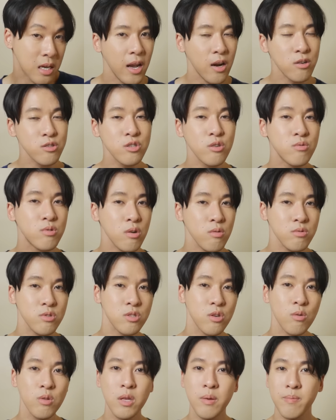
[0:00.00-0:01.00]
And also don't
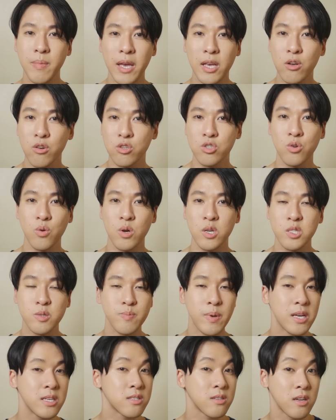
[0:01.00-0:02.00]
solely make your choice
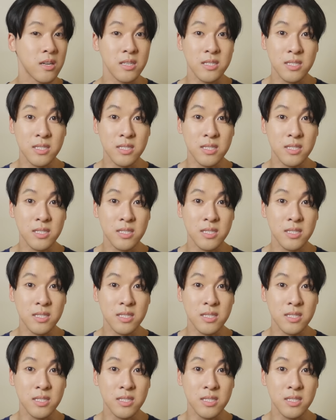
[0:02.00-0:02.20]
based on